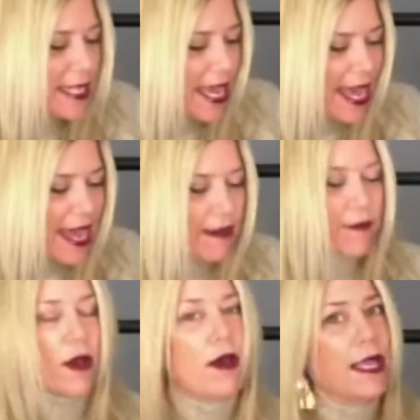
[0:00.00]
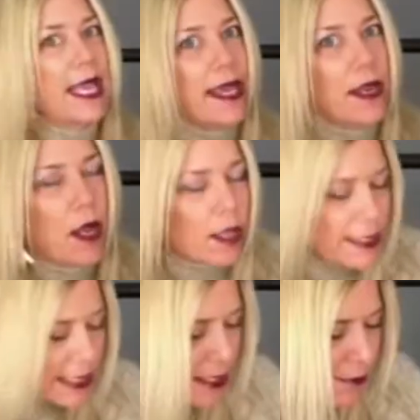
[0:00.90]
to have, again, all
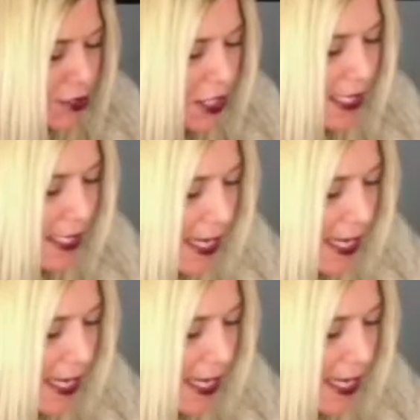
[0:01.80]
slim jean,